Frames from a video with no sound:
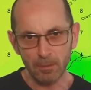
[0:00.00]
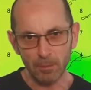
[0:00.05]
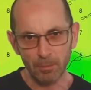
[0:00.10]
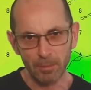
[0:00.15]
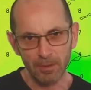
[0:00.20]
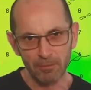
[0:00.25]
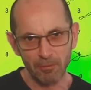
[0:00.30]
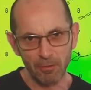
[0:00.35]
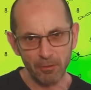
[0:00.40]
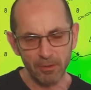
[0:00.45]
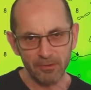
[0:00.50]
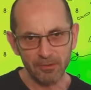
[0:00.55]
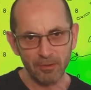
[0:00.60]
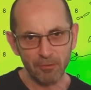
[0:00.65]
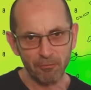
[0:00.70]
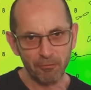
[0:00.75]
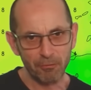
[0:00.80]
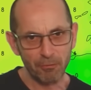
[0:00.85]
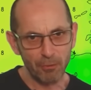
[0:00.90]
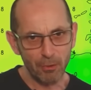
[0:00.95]
But the risk
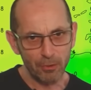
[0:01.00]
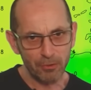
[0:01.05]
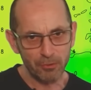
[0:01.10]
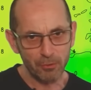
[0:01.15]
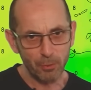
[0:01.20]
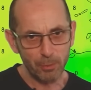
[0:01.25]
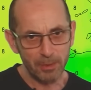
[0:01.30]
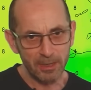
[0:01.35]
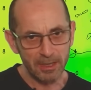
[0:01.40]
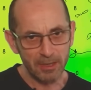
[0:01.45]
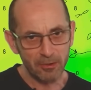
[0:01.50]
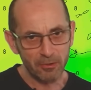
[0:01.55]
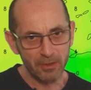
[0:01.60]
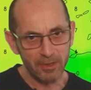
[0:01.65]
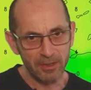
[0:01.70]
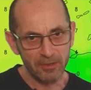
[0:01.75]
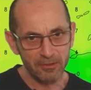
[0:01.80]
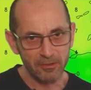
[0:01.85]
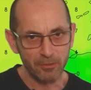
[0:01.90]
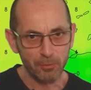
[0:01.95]
of frost will be
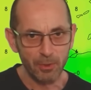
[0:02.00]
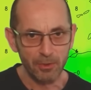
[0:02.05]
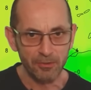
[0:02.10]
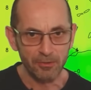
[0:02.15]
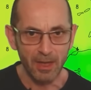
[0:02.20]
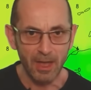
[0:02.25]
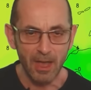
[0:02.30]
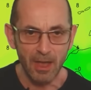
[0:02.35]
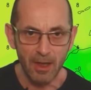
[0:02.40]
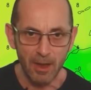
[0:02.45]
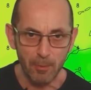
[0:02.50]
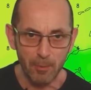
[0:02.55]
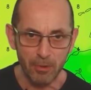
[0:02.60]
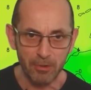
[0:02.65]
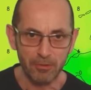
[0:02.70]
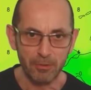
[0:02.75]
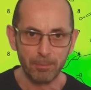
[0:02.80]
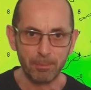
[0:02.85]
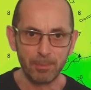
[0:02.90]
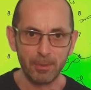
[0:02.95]
increasing as well as high
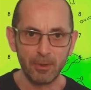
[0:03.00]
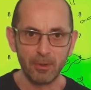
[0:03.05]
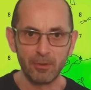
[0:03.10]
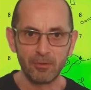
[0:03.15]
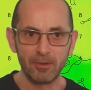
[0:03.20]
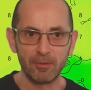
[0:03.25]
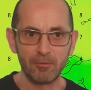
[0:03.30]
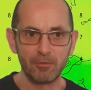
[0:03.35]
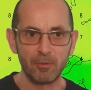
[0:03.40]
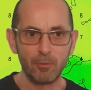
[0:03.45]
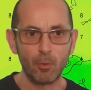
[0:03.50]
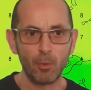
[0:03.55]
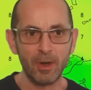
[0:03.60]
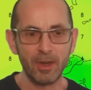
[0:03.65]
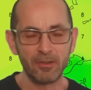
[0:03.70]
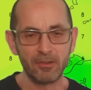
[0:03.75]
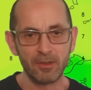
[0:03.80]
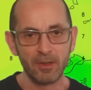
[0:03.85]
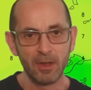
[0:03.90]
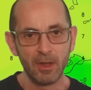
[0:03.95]
pressure builds in from the
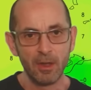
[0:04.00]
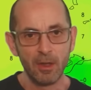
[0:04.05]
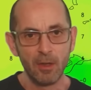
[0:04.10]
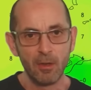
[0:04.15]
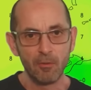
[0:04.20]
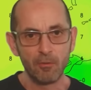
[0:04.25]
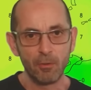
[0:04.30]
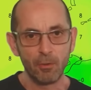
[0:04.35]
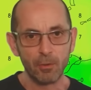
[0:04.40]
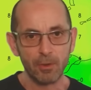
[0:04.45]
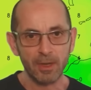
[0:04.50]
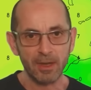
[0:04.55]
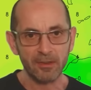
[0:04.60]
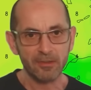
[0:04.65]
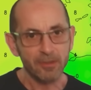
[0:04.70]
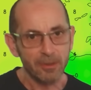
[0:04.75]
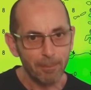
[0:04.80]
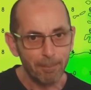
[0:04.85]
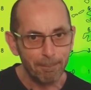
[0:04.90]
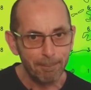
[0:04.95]
west.
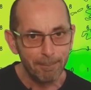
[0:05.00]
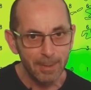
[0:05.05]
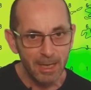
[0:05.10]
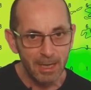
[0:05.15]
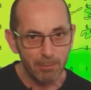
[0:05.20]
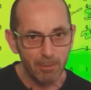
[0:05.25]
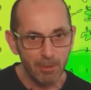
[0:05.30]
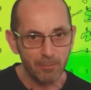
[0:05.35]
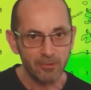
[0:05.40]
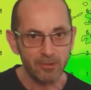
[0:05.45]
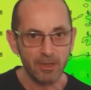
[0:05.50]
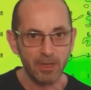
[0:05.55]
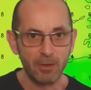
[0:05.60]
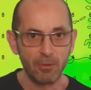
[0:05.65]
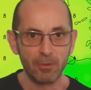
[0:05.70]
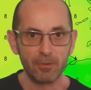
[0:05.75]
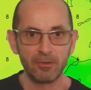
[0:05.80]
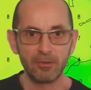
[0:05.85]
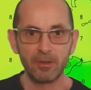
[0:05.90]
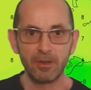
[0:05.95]
Forecast minimums here
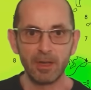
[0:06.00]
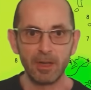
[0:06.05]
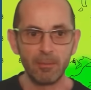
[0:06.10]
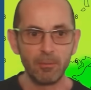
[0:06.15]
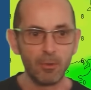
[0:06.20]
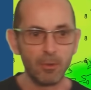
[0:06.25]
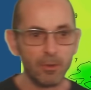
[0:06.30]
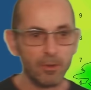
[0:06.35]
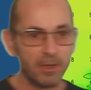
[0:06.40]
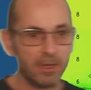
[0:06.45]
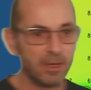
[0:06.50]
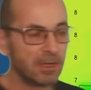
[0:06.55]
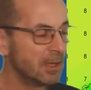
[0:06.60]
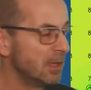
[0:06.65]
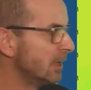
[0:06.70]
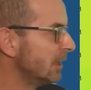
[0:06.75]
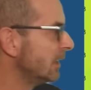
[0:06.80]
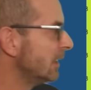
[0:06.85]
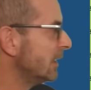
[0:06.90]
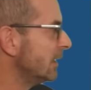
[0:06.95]
on Sunday morning,
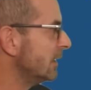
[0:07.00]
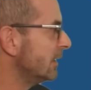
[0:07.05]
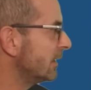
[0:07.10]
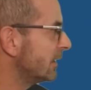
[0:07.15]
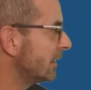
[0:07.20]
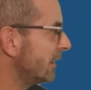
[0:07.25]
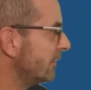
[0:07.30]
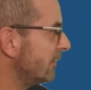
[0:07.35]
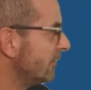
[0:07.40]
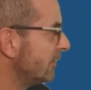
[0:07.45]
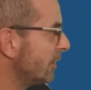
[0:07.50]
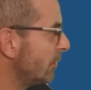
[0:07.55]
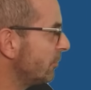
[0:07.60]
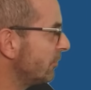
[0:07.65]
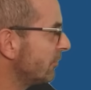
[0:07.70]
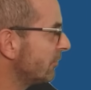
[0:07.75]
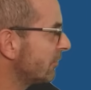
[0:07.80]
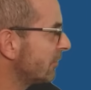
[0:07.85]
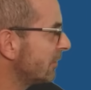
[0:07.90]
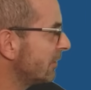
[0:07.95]
indicating
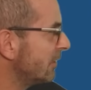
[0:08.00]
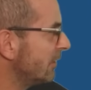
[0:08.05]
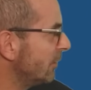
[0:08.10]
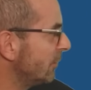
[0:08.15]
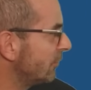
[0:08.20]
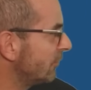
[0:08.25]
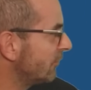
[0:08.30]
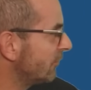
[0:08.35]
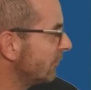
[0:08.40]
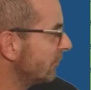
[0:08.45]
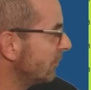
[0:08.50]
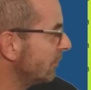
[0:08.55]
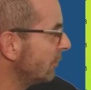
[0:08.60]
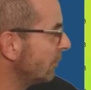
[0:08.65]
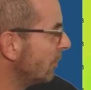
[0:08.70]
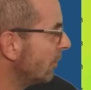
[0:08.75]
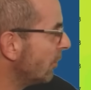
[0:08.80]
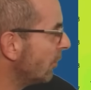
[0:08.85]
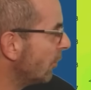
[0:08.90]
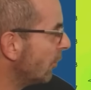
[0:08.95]
temperatures close
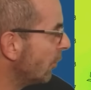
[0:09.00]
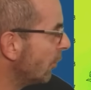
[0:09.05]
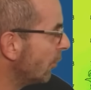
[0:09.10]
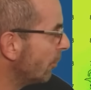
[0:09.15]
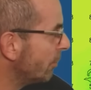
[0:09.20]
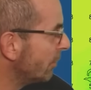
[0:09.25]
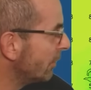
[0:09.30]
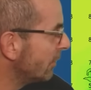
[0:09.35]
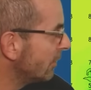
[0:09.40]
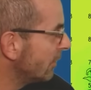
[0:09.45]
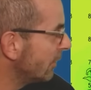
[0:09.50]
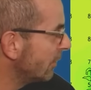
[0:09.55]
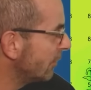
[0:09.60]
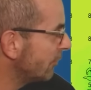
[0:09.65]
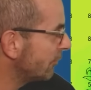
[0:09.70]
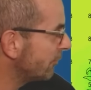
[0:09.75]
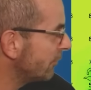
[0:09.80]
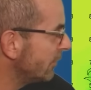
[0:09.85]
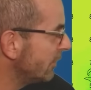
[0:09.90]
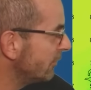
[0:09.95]
to or below
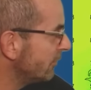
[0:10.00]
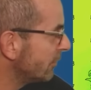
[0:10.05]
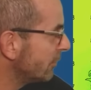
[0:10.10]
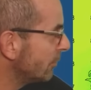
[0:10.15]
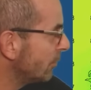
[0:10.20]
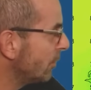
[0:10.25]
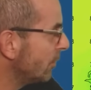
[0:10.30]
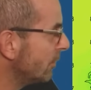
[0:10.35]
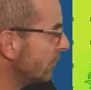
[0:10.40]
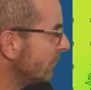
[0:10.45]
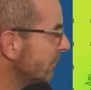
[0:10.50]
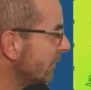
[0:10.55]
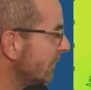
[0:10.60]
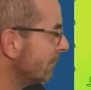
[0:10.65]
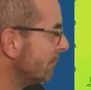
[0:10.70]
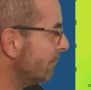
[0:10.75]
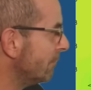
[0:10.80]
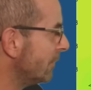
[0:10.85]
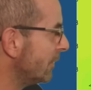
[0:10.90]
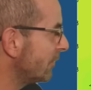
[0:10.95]
freezing point
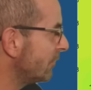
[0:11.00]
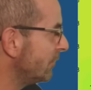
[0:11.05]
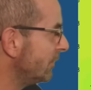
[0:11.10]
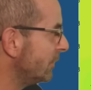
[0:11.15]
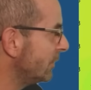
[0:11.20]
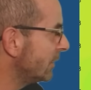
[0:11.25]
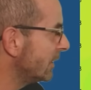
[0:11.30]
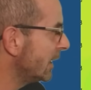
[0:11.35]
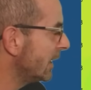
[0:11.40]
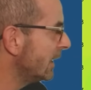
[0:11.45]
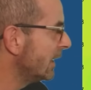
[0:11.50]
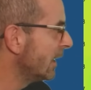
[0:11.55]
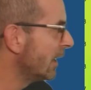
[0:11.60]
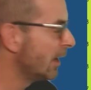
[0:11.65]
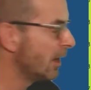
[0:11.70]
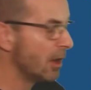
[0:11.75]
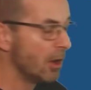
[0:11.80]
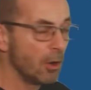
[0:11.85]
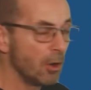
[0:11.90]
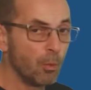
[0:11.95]
in much of the UK,
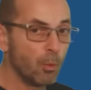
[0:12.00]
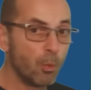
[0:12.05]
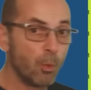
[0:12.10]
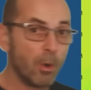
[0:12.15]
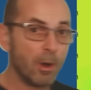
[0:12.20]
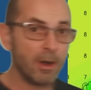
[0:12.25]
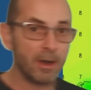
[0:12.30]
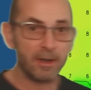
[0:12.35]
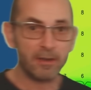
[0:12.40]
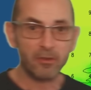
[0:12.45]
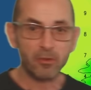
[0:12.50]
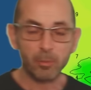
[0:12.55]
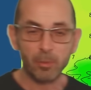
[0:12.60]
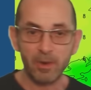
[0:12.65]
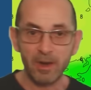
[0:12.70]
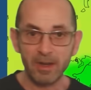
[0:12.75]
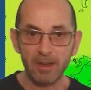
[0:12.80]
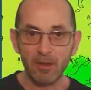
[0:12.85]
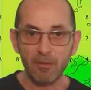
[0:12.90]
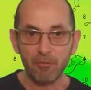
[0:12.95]
a
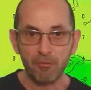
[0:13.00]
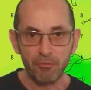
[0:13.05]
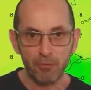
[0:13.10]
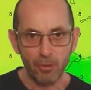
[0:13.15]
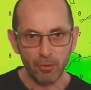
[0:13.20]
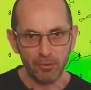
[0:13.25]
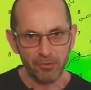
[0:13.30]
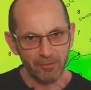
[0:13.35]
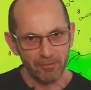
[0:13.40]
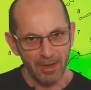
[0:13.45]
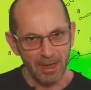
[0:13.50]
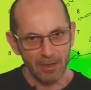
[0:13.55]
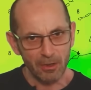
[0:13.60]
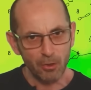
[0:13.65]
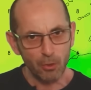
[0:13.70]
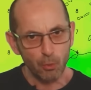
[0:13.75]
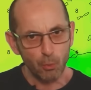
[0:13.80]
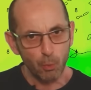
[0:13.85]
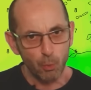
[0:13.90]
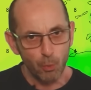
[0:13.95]
widespread frost. And that
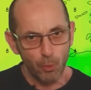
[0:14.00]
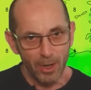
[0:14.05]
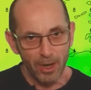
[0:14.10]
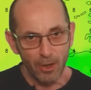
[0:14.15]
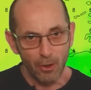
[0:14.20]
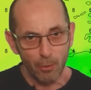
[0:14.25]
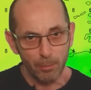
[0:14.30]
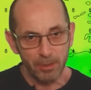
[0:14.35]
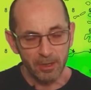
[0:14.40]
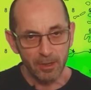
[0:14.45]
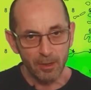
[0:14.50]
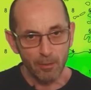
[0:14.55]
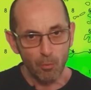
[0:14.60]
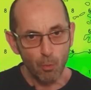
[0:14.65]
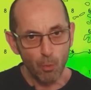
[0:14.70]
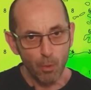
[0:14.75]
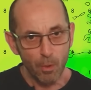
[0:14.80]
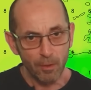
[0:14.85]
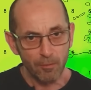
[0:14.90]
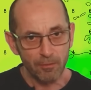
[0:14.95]
could well
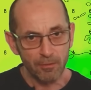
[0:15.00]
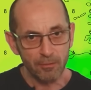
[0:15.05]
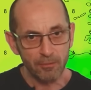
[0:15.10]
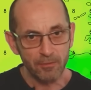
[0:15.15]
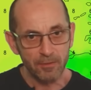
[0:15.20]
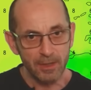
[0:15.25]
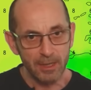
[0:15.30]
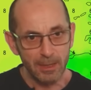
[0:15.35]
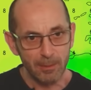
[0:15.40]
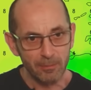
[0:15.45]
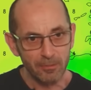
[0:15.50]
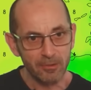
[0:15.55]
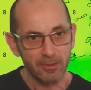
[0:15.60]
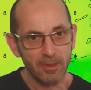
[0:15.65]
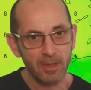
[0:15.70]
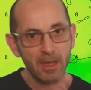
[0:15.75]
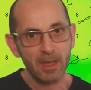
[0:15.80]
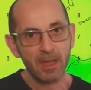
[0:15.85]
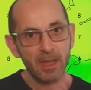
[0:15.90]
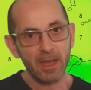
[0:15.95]
become one of the themes
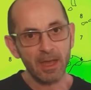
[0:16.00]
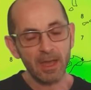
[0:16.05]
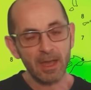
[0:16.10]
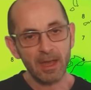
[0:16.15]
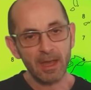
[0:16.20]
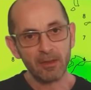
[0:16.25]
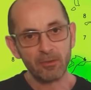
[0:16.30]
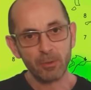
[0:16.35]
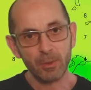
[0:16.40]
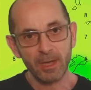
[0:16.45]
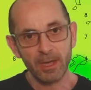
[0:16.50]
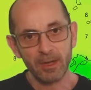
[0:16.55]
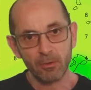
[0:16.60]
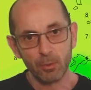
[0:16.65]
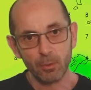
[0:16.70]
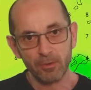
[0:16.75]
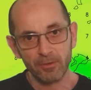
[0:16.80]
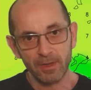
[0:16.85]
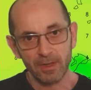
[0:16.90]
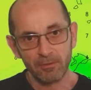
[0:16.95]
as we head
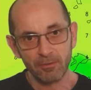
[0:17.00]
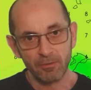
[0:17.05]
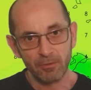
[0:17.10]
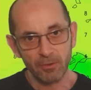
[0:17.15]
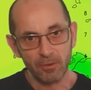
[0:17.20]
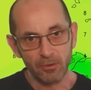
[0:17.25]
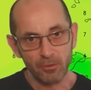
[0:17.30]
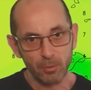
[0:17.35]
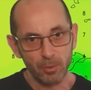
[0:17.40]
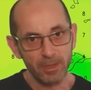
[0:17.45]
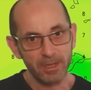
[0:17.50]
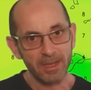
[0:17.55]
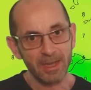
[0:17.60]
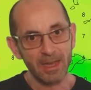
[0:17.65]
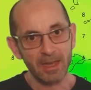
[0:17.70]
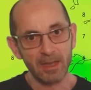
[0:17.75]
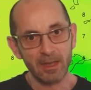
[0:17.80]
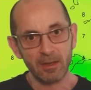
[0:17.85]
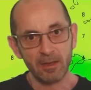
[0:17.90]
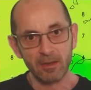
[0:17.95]
towards the end of the first week
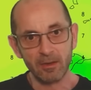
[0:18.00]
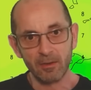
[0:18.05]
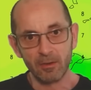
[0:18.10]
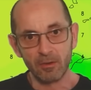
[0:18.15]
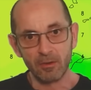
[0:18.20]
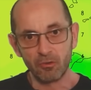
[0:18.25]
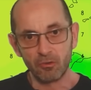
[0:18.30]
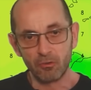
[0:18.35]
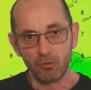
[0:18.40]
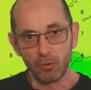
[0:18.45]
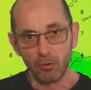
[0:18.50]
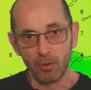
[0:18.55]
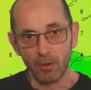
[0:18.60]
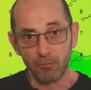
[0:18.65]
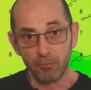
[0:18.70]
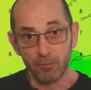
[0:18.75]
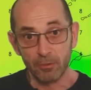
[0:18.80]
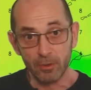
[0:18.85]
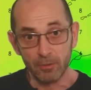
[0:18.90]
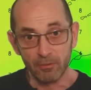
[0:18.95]
and
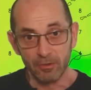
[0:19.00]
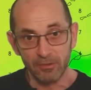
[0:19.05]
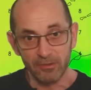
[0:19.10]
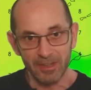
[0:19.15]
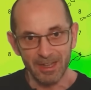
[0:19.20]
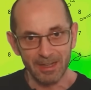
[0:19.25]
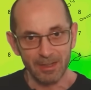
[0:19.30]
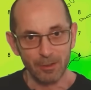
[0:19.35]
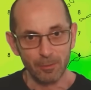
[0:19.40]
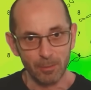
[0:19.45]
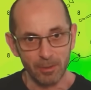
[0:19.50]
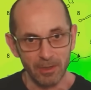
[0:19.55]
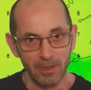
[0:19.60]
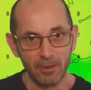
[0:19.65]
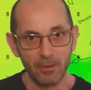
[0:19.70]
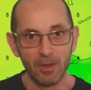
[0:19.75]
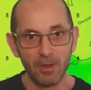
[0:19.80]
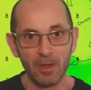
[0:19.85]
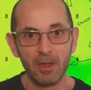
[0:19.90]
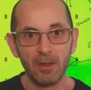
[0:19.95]
through the second, but
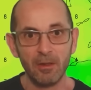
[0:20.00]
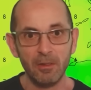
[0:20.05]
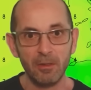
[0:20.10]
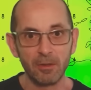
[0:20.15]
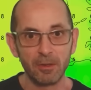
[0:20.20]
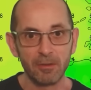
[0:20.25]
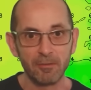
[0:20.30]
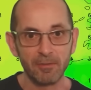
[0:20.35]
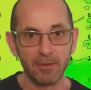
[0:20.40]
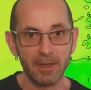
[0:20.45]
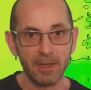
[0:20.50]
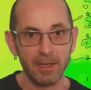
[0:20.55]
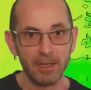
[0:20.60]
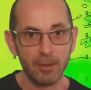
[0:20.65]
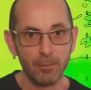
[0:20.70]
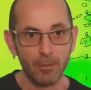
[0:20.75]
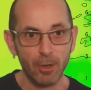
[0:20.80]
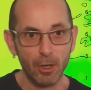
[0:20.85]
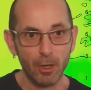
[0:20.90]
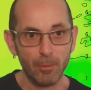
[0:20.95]
I'll look at that in
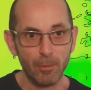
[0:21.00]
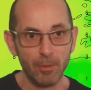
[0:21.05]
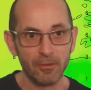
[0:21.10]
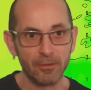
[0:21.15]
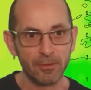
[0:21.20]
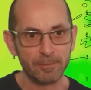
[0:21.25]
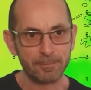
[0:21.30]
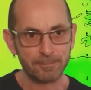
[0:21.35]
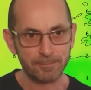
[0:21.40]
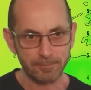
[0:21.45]
a moment.